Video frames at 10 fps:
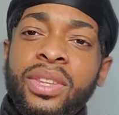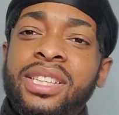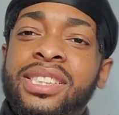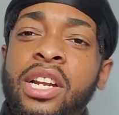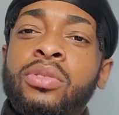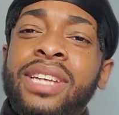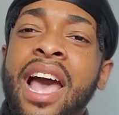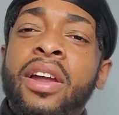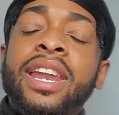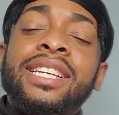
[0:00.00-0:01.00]
settled
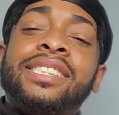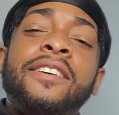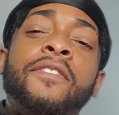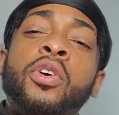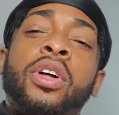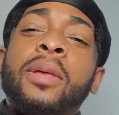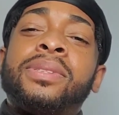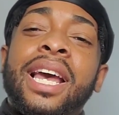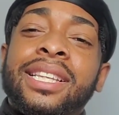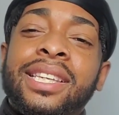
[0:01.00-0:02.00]
down and they see video
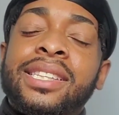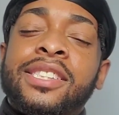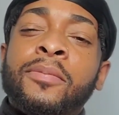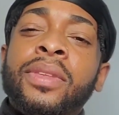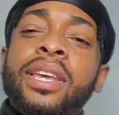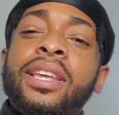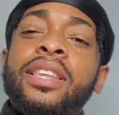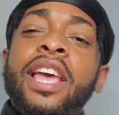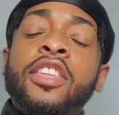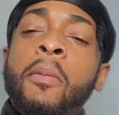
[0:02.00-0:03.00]
clips like this,
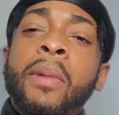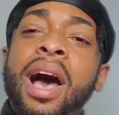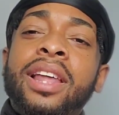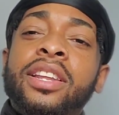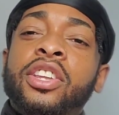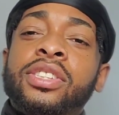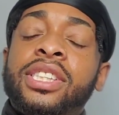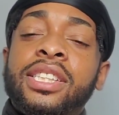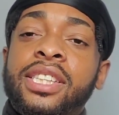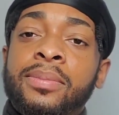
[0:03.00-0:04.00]
in their mind, they're
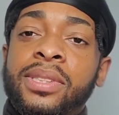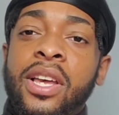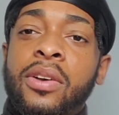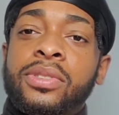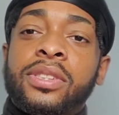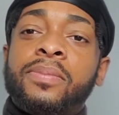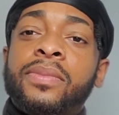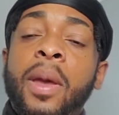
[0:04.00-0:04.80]
saying to themselves,